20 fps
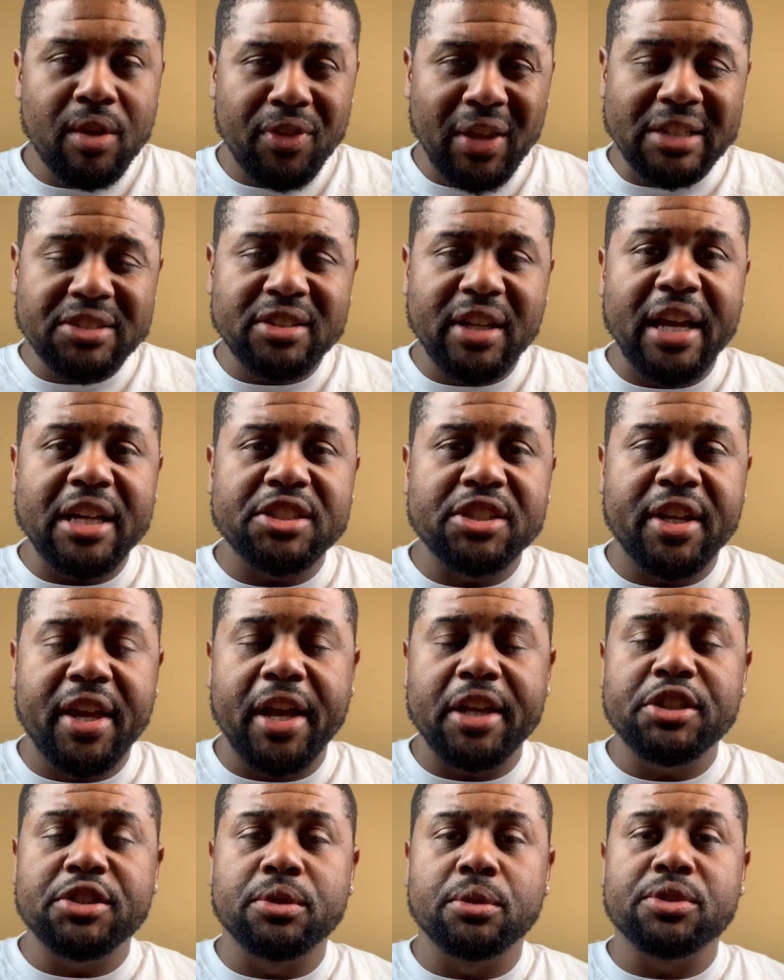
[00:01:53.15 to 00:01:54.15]
that's the
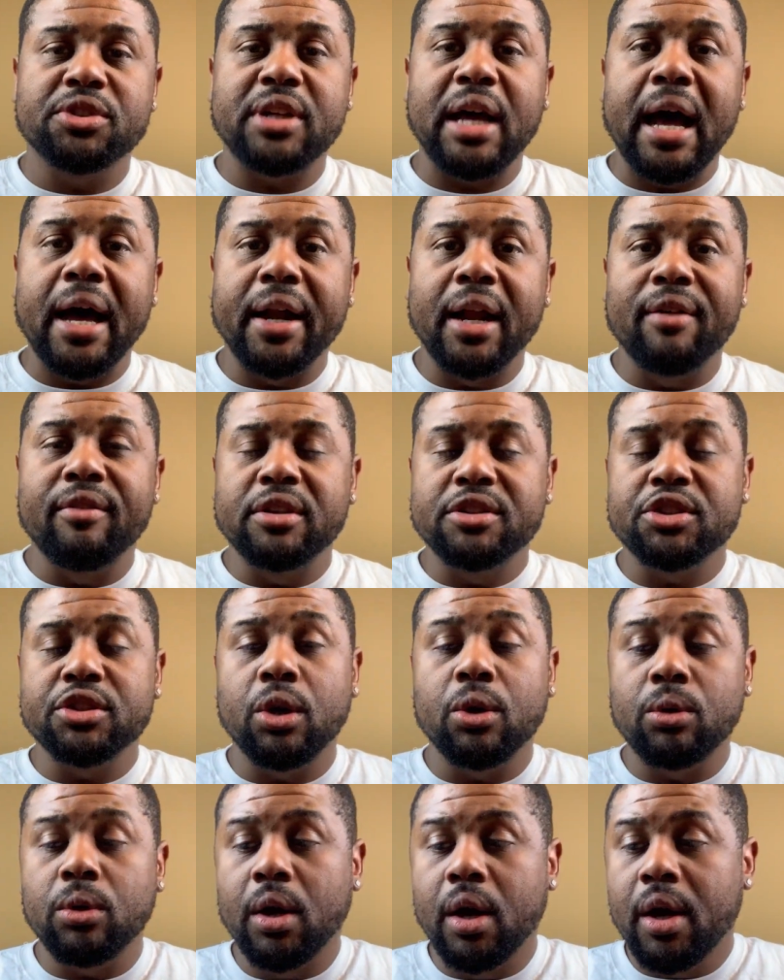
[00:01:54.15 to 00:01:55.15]
educational side of it.
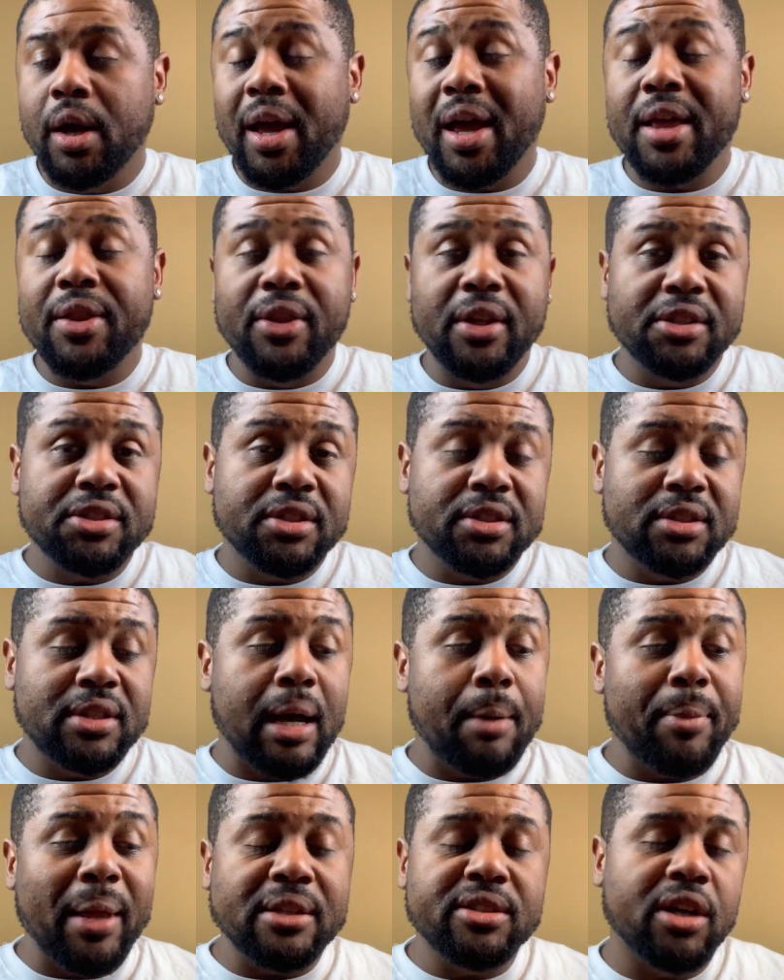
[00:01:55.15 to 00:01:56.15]
So, and this is
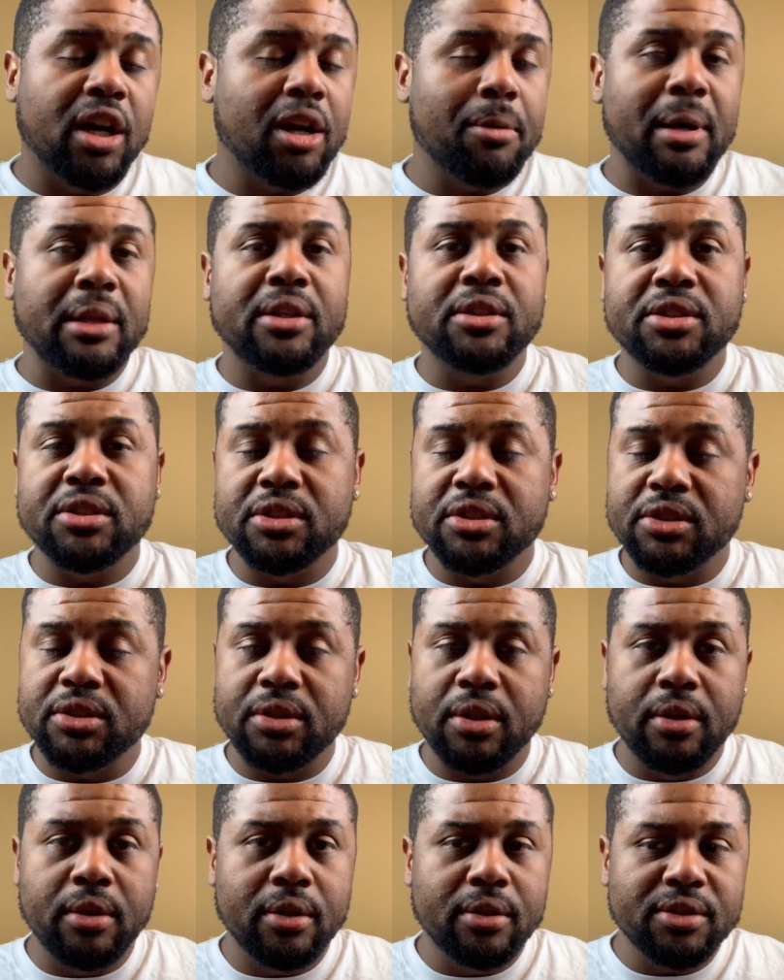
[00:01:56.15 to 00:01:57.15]
not, I'm not talking about this
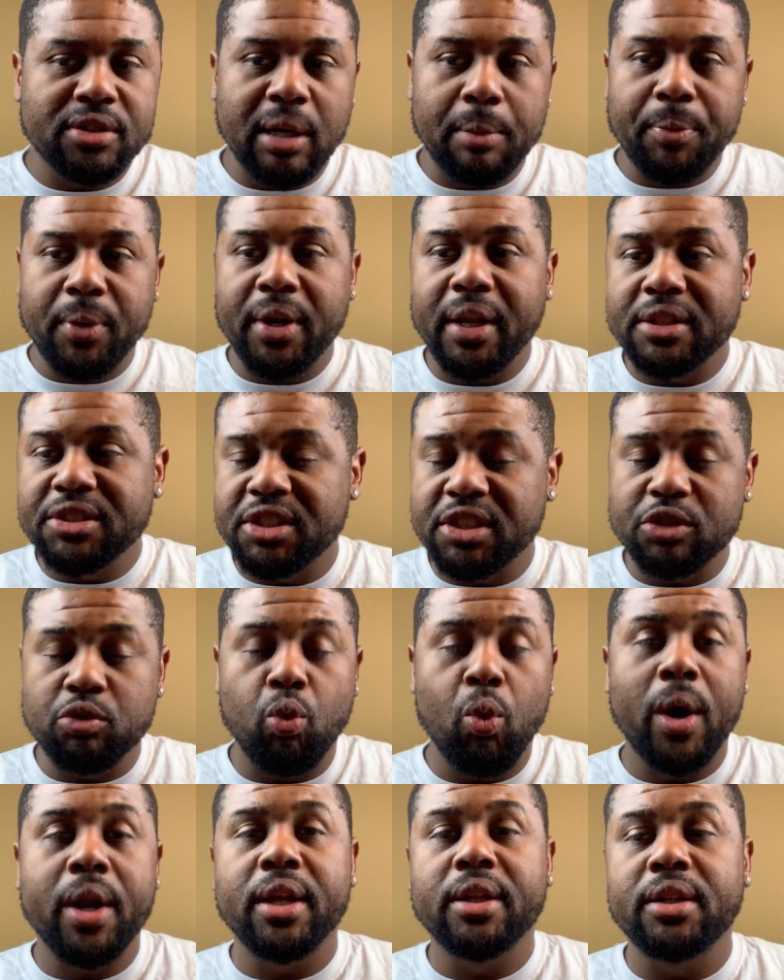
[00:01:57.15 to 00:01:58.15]
is something that's just
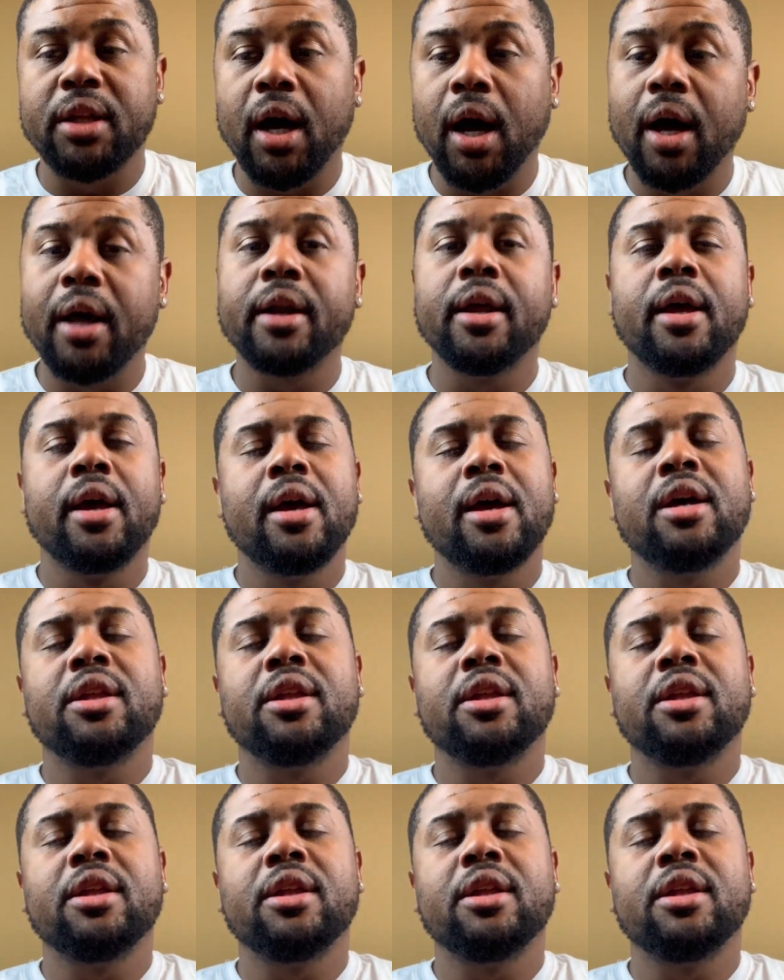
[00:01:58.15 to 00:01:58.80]
one and done.